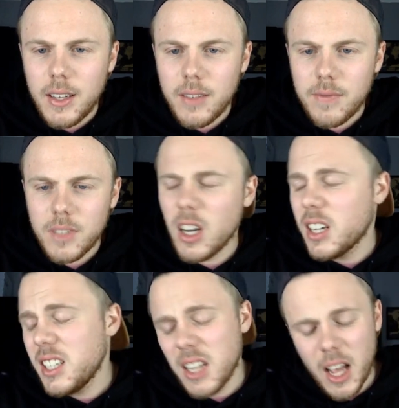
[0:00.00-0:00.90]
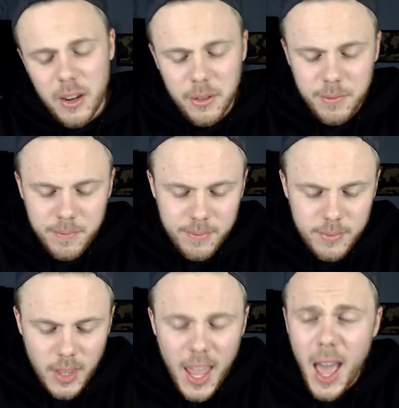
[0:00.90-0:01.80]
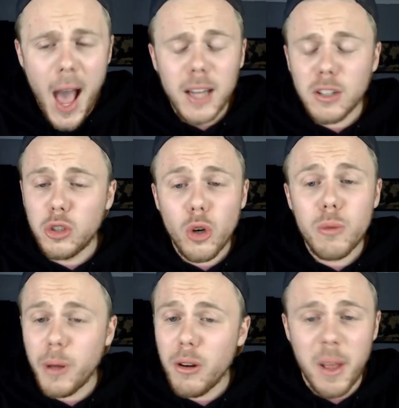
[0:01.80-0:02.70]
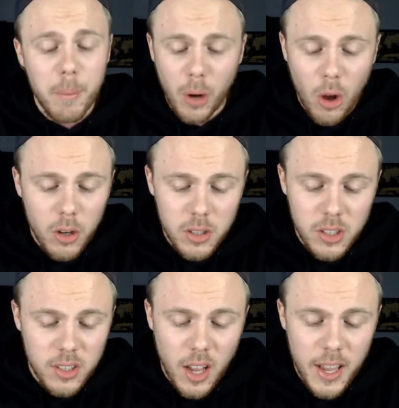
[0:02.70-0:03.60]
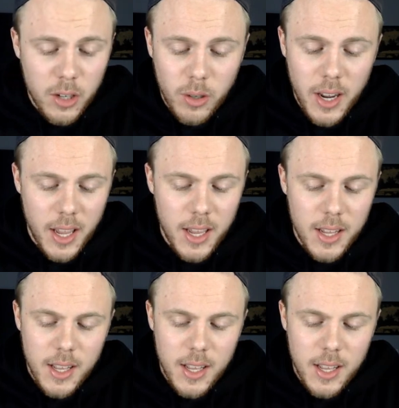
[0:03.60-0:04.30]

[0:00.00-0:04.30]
No, I don't know. It had good building blocks. I agree.